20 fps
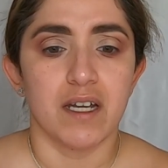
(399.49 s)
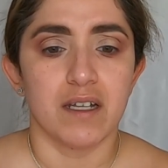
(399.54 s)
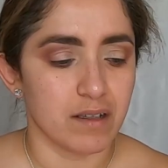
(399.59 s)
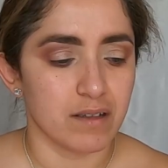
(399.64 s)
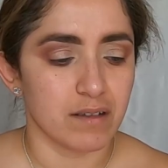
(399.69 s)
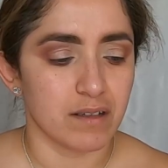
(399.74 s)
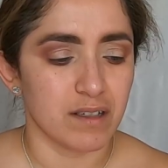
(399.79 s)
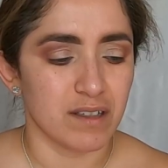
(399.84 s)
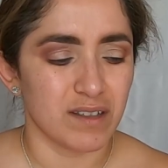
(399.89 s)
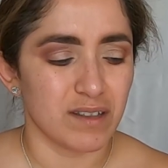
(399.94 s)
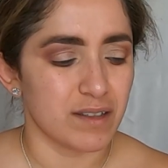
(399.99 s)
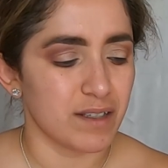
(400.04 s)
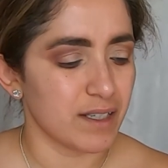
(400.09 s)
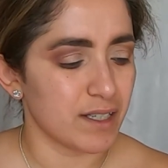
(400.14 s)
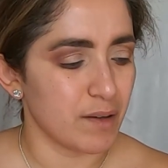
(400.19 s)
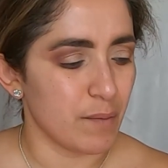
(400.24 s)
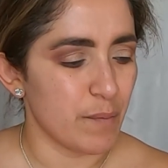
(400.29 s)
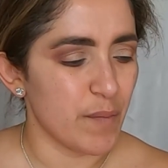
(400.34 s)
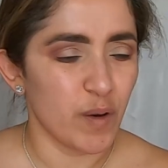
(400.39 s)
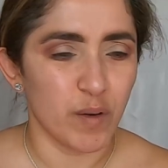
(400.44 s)
It's
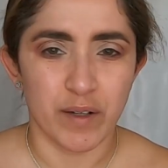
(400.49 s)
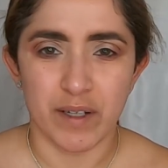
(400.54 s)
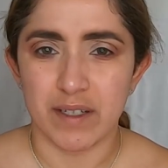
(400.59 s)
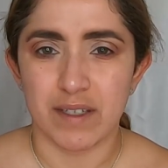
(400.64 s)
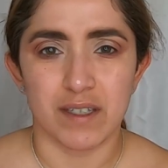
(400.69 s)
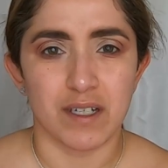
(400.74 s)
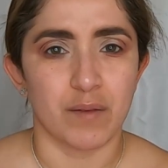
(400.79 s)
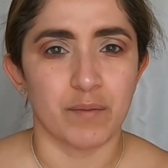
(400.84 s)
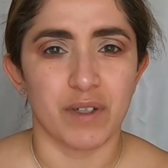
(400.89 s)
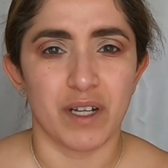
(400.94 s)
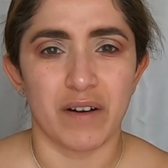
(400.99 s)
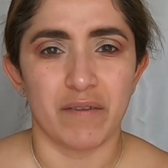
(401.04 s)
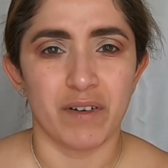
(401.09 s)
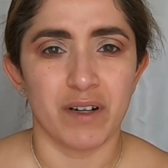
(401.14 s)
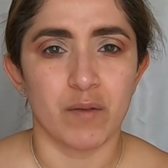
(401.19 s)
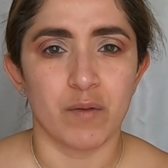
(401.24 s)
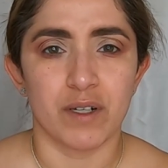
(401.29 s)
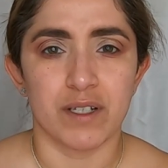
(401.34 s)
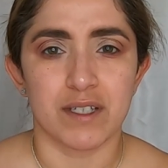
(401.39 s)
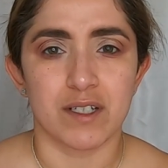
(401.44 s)
like a milky something, I
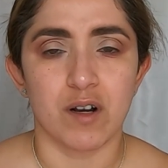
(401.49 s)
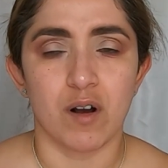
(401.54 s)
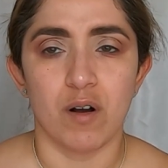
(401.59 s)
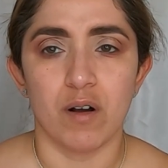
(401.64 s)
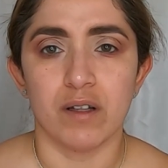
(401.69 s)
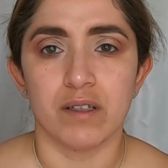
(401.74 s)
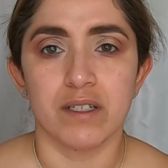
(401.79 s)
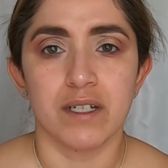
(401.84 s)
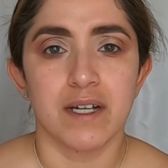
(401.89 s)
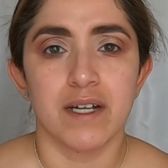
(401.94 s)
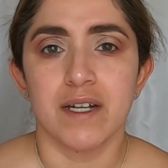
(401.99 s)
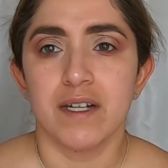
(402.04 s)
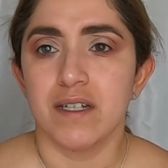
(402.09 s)
forget what it's called.